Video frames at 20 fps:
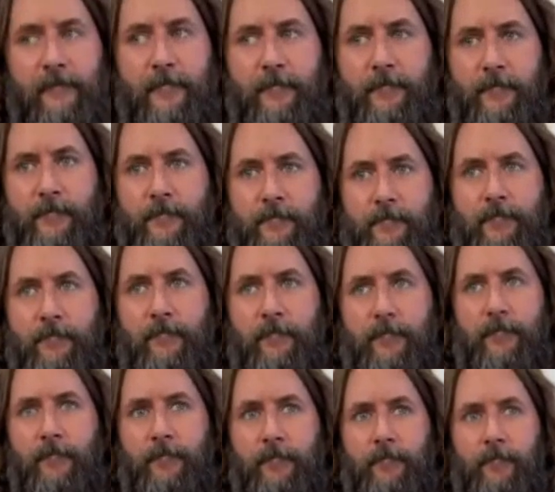grooming style
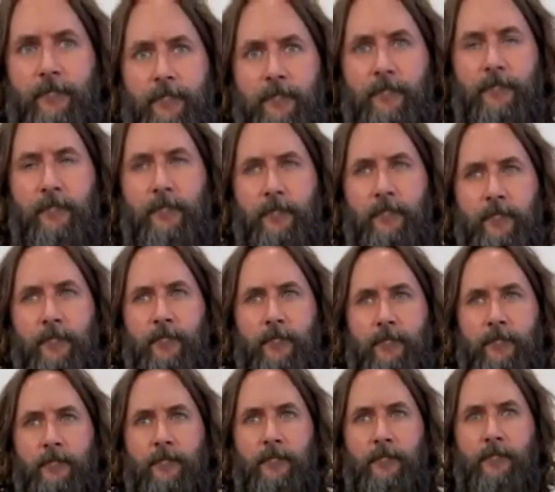that matches the
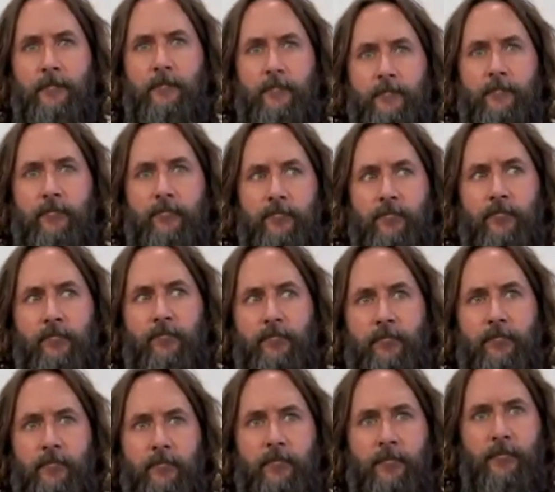texture of the cut?
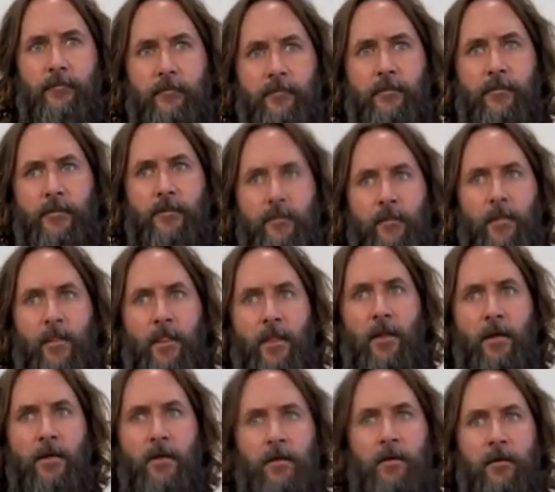And what are your
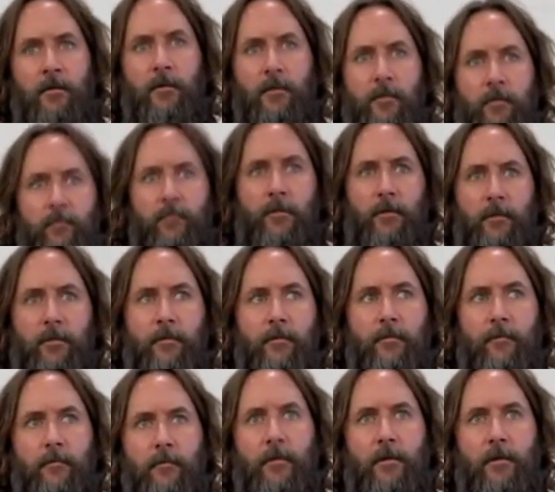thoughts on this?